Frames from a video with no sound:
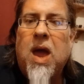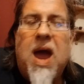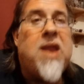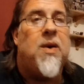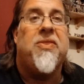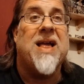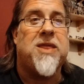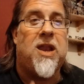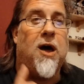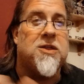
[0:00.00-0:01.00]
Anyway, that's
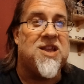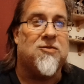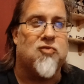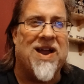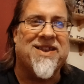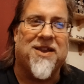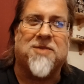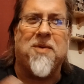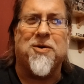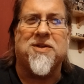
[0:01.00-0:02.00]
a last little rant, I
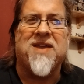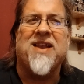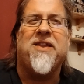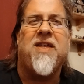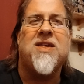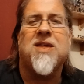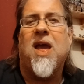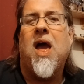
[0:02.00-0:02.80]
suppose, at the end of this.